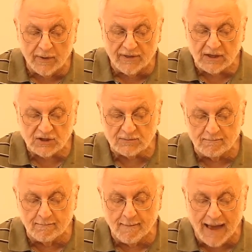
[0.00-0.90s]
with its
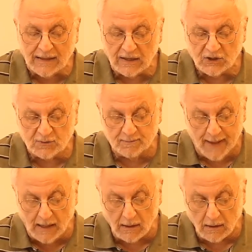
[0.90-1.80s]
manic
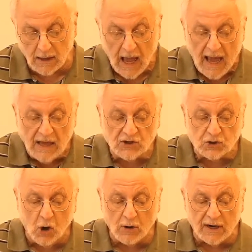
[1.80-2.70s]
spell.
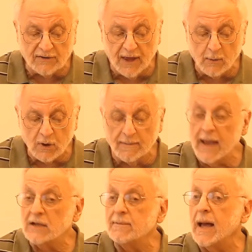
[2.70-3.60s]
Historic they were
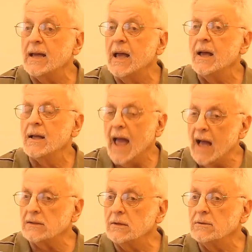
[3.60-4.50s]
made by
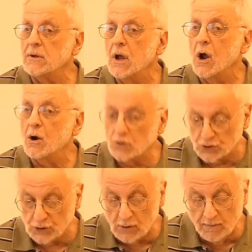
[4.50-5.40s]
Alan
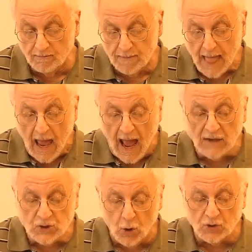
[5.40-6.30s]
Herschel
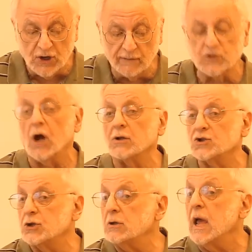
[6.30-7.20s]
and George F.
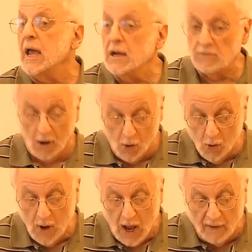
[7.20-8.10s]
Johnson,
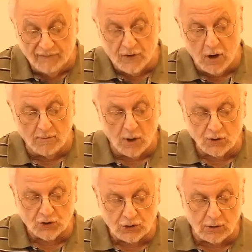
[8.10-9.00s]
hero of
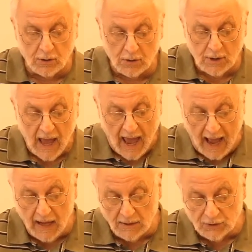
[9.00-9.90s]
commercial
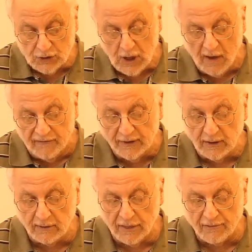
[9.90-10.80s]
and
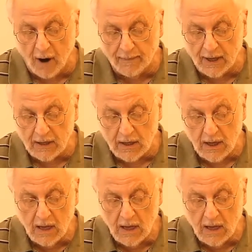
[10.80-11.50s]
philanthropic